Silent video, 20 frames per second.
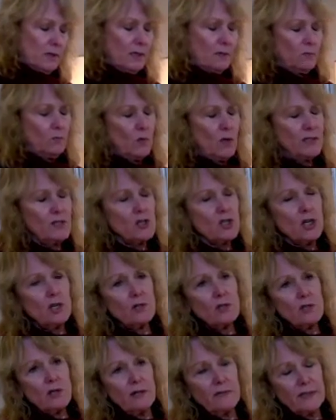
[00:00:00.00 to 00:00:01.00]
one
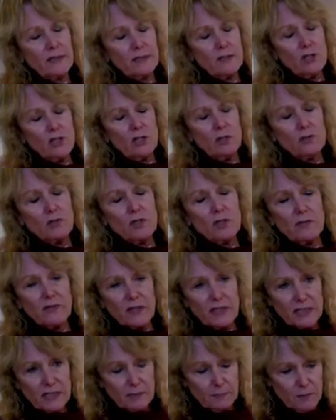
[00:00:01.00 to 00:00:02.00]
charge, on charges of
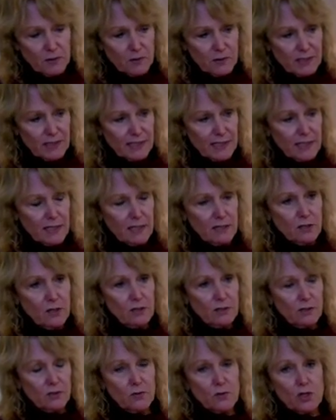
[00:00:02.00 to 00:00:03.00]
conspiracy, and
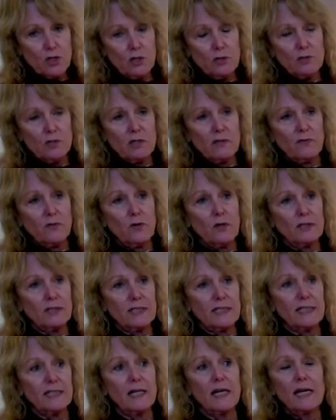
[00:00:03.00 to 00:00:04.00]
also charges of
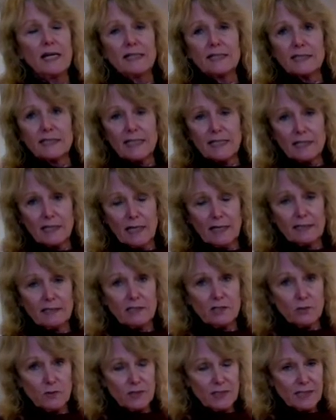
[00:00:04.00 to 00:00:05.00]
crossing state lines
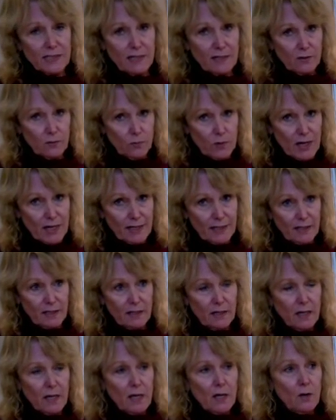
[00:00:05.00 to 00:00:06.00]
to incite a riot,
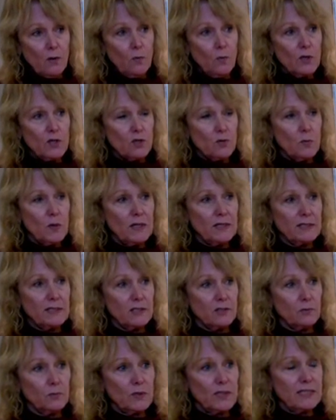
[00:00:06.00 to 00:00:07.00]
which was
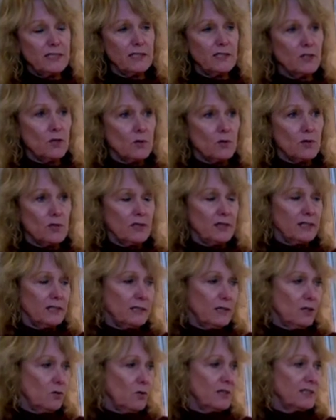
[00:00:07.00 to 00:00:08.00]
the reason that
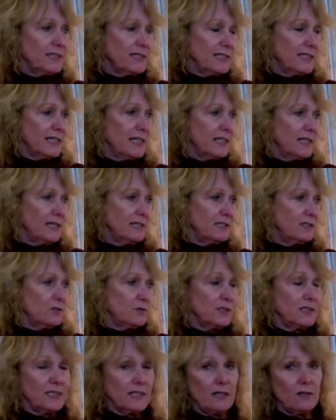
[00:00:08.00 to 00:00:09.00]
crossing state lines to
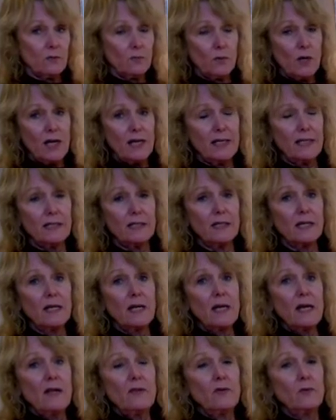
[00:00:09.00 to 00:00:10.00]
incite a riot.
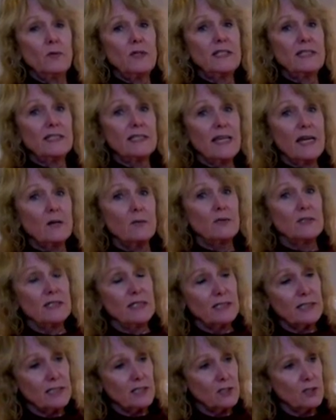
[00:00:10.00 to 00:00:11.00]
The reason that was
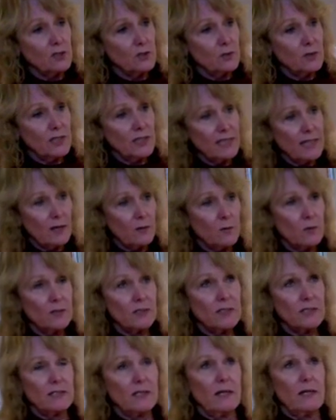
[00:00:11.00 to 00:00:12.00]
instituted, that
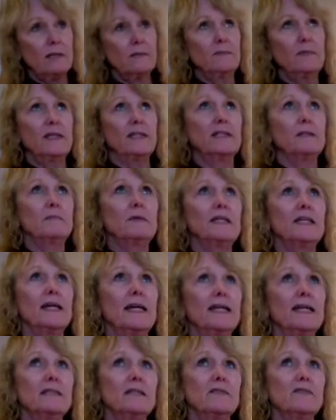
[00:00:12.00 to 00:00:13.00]
was at the
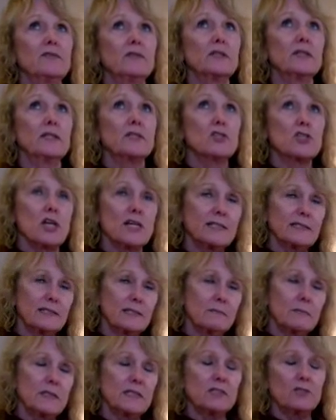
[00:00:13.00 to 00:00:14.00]
end of the Johnson
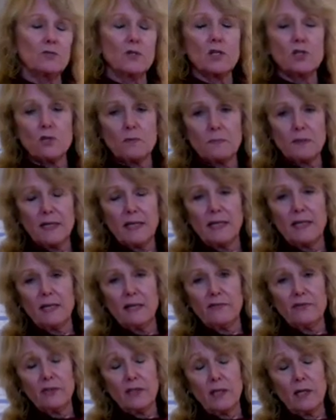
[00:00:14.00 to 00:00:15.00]
administration, beginning
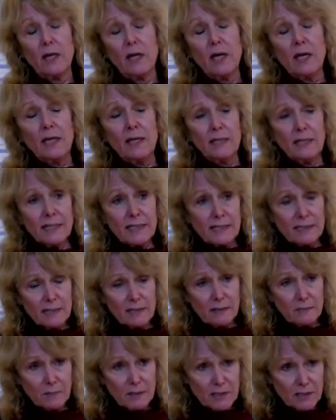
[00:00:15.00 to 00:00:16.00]
of the Nixon
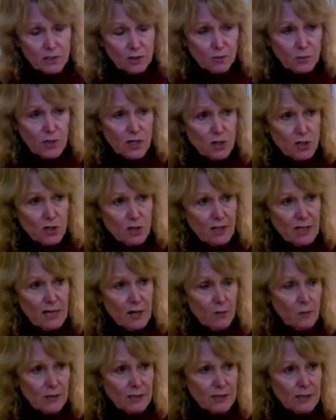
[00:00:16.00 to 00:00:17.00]
administration.
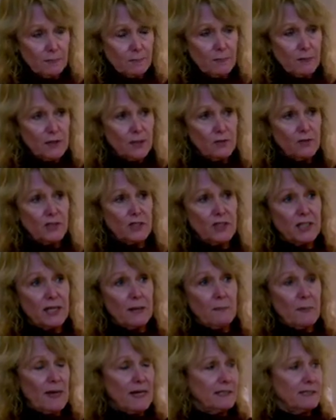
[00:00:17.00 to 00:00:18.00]
That was a bill that they
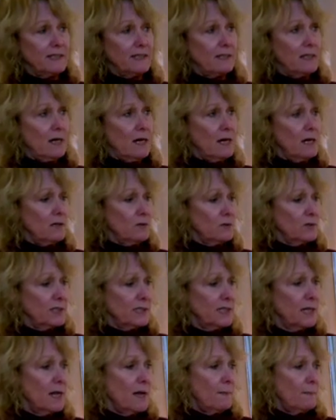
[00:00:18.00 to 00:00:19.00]
passed in
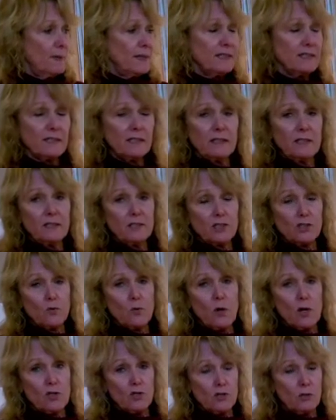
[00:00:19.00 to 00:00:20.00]
Congress, basically to
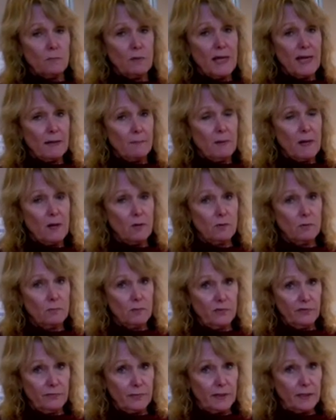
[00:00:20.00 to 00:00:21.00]
squash the Black Power
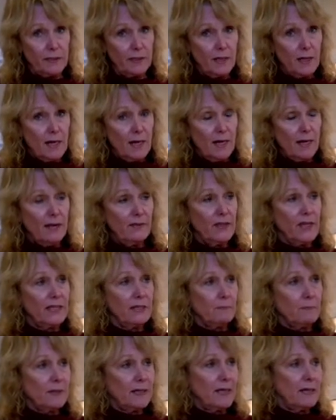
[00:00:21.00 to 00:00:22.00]
movement, and then
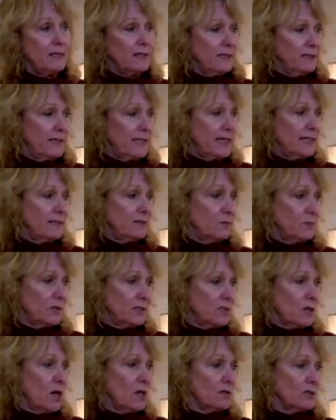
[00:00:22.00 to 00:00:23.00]
it was
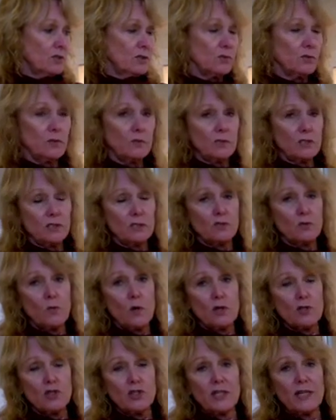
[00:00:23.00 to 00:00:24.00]
also used to
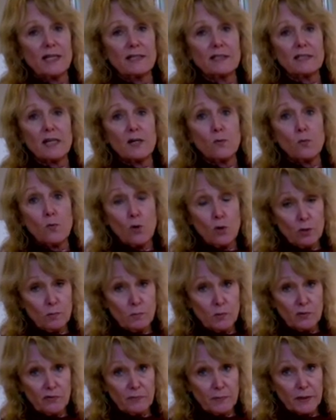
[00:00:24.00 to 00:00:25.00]
squash the anti-war
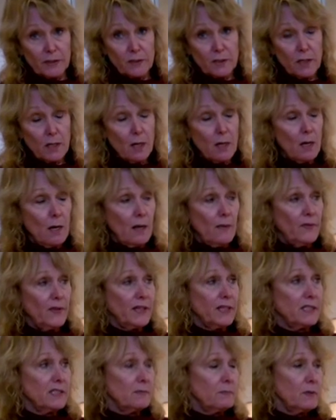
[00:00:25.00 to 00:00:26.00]
movement. The
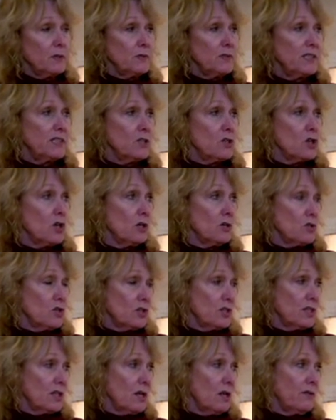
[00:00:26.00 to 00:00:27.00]
conspiracy charge
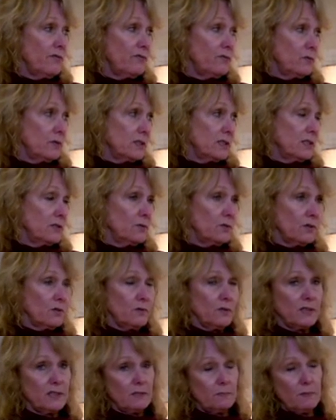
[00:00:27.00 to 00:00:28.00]
itself was
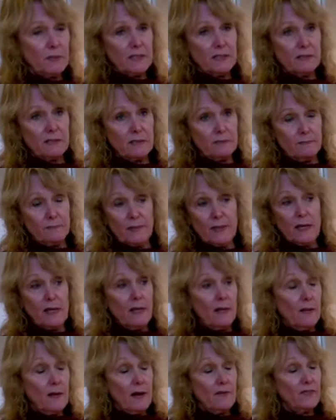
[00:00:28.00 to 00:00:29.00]
ludicrous because
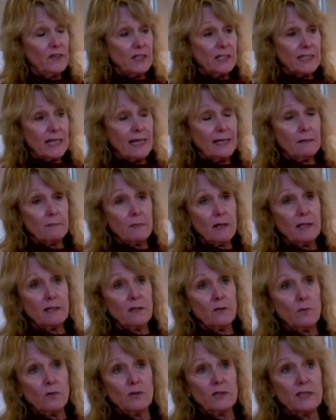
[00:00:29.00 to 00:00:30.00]
of these 8 men that
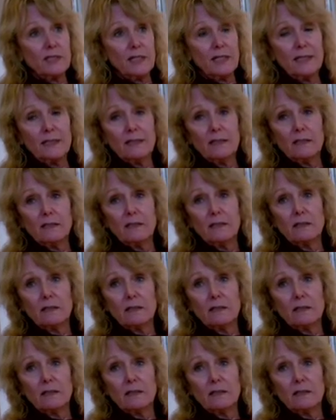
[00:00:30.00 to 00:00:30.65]
were indicted.